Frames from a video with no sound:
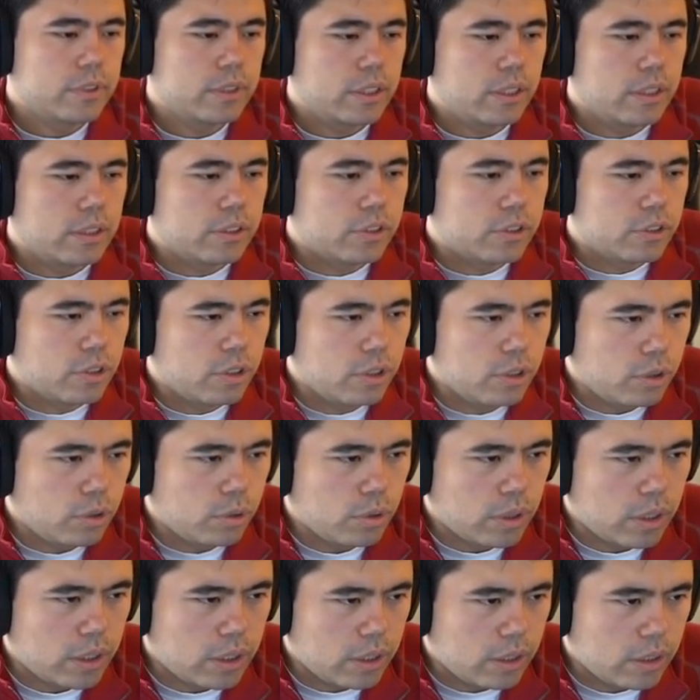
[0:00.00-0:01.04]
Okay, let's
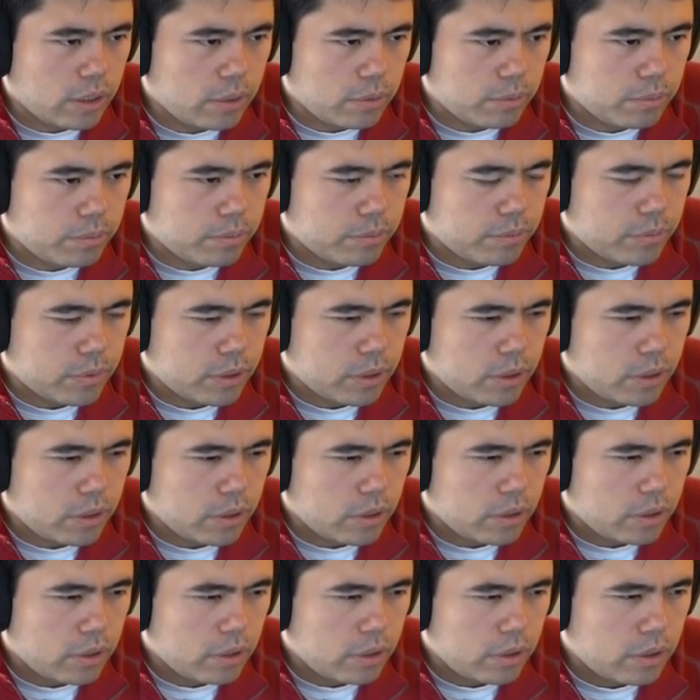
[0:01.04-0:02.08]
go. Um,
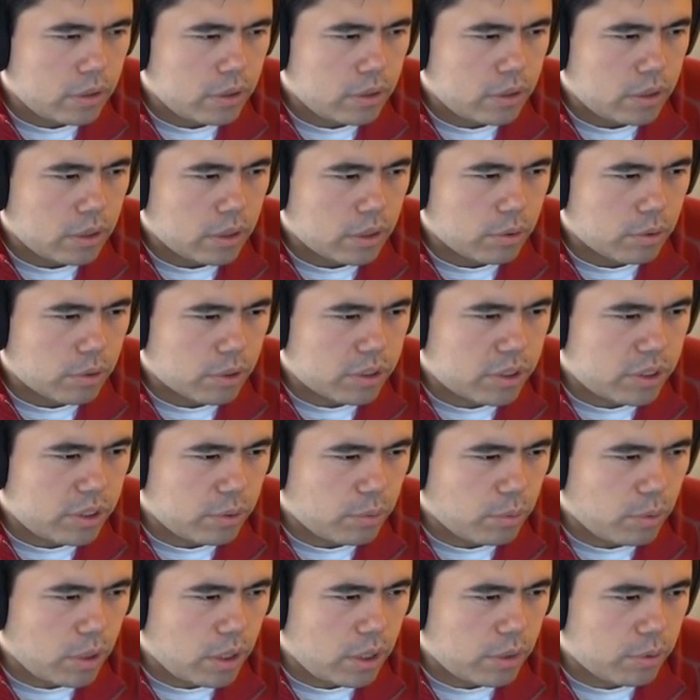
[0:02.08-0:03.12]
like Rook
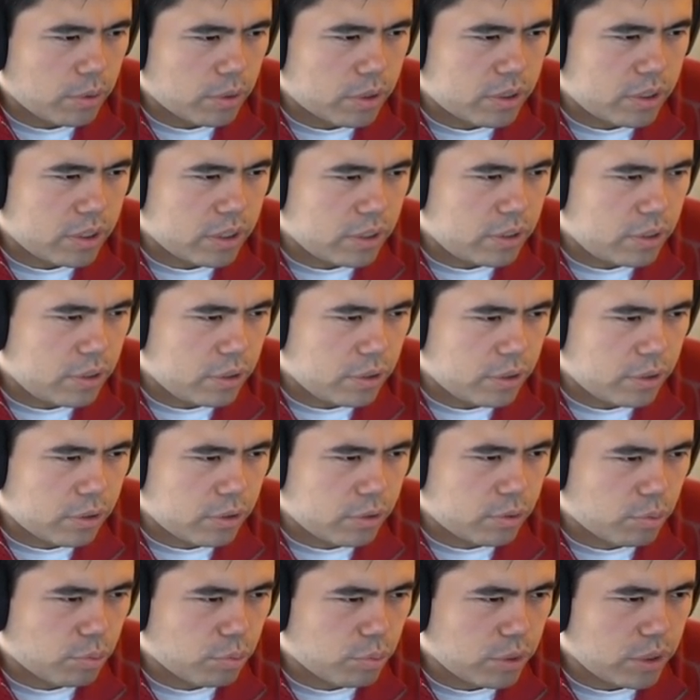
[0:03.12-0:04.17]
C1, Rook C2. This
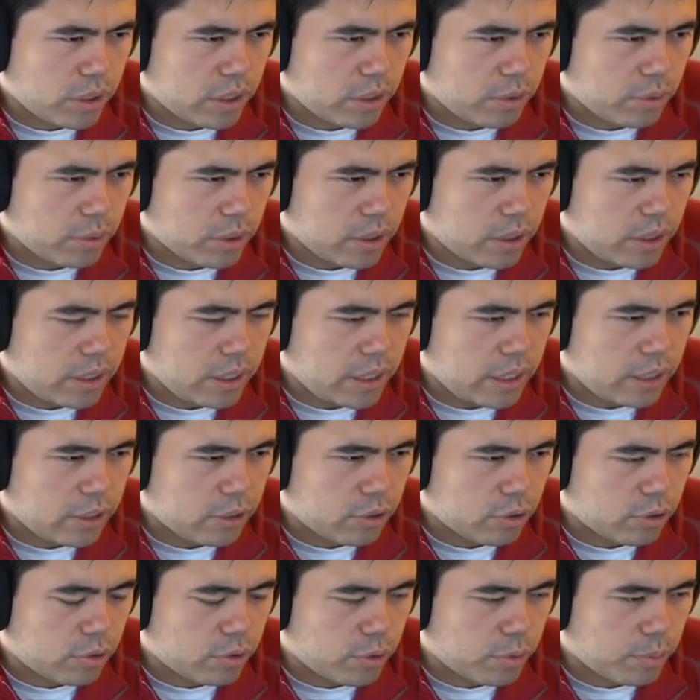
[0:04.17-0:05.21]
looks really, really
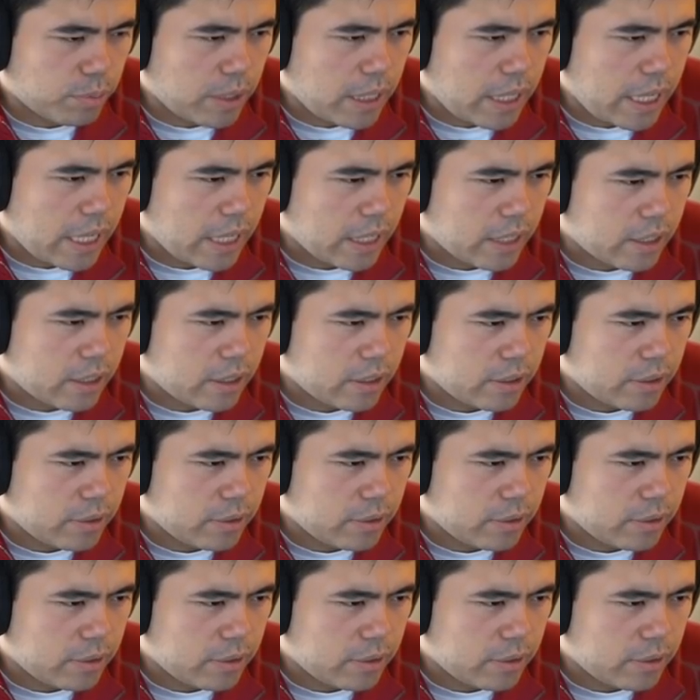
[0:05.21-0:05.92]
dangerous for Black.